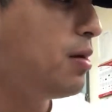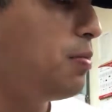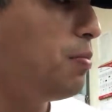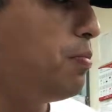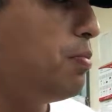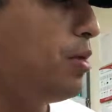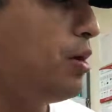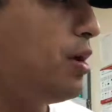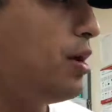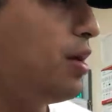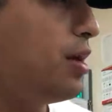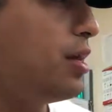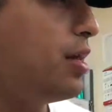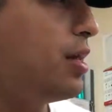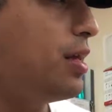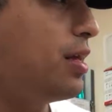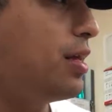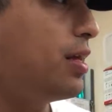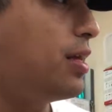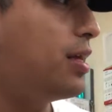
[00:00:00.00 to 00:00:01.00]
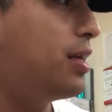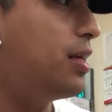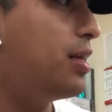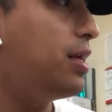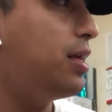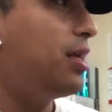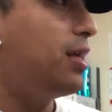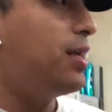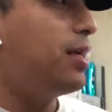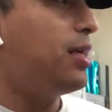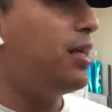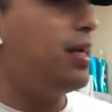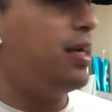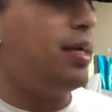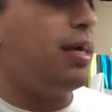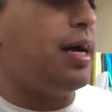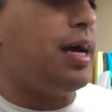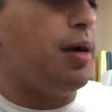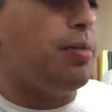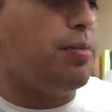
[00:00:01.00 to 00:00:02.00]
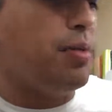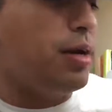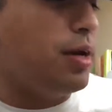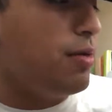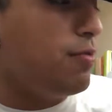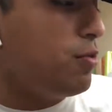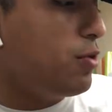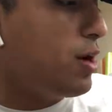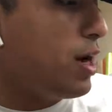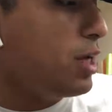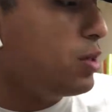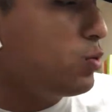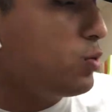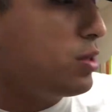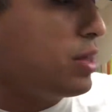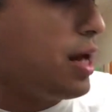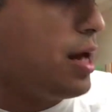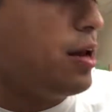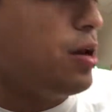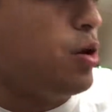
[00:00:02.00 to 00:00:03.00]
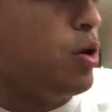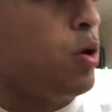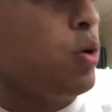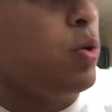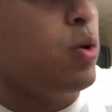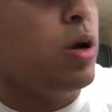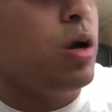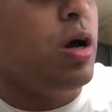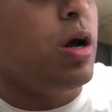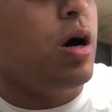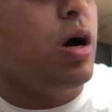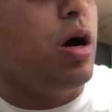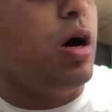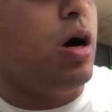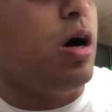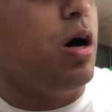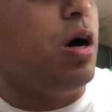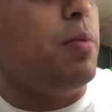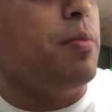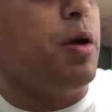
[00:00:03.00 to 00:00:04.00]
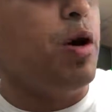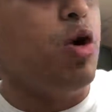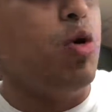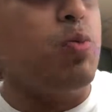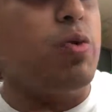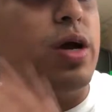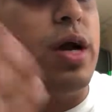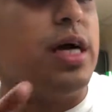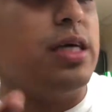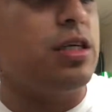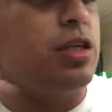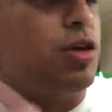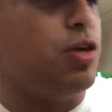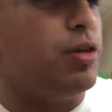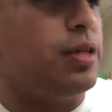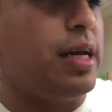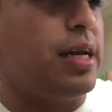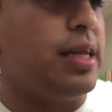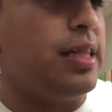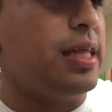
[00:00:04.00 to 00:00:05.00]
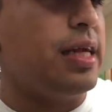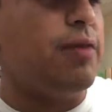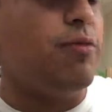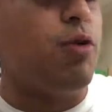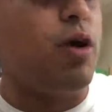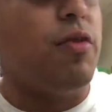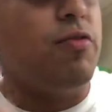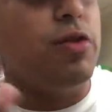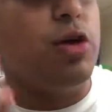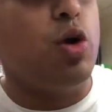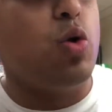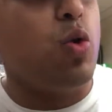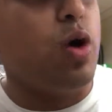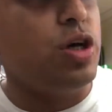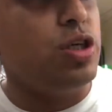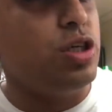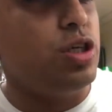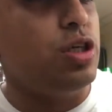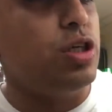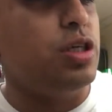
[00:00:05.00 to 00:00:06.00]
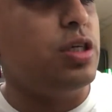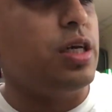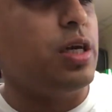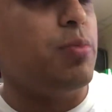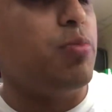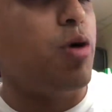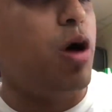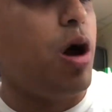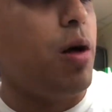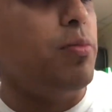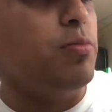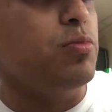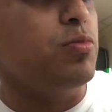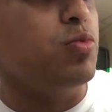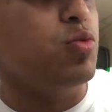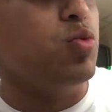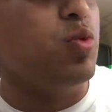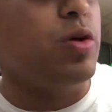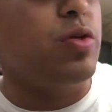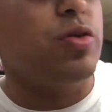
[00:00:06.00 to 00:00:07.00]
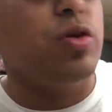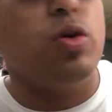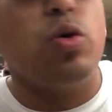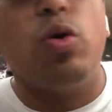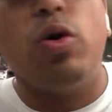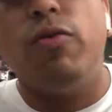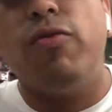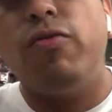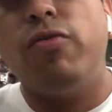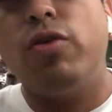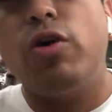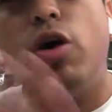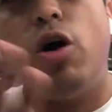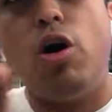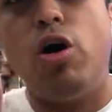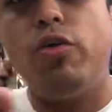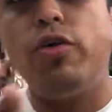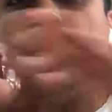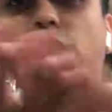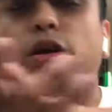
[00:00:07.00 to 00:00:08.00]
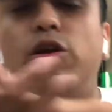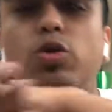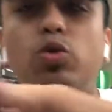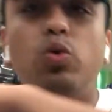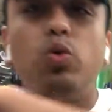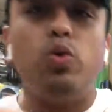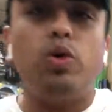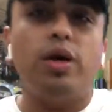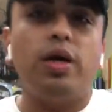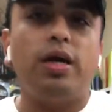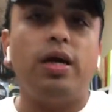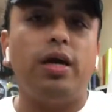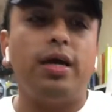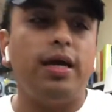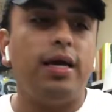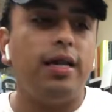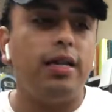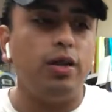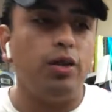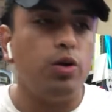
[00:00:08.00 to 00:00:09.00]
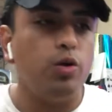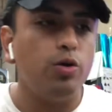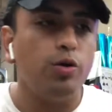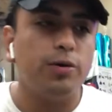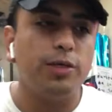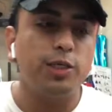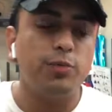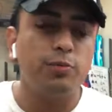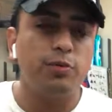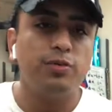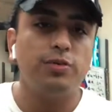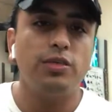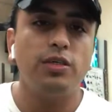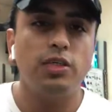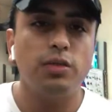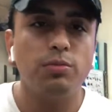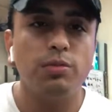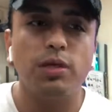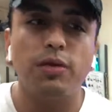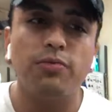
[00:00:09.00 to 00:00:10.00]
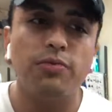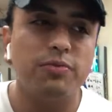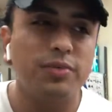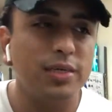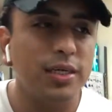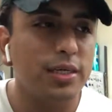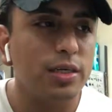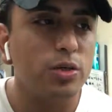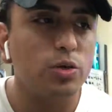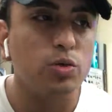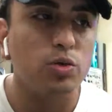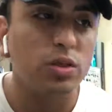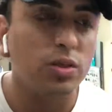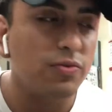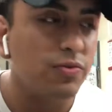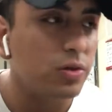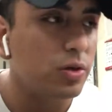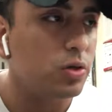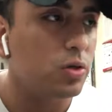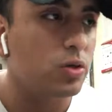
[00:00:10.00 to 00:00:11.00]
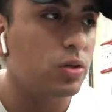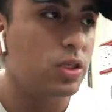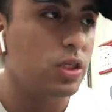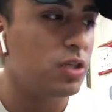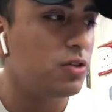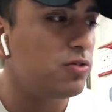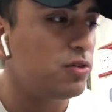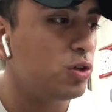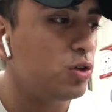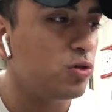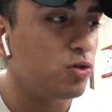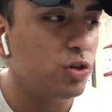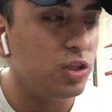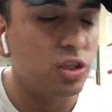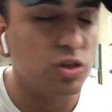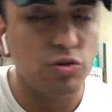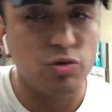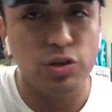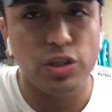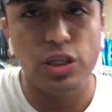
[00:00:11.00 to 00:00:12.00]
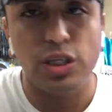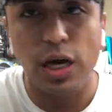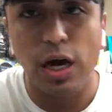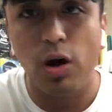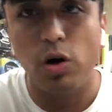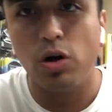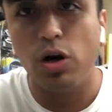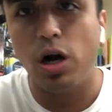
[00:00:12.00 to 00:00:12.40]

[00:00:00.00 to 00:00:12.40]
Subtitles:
But yeah, I'm gonna leave you guys with that note. Hope you guys learned anything. If you have any questions, any problems with, you know, a car that you're doing, and you know you're experiencing some type of technical difficulties, feel free to reach out.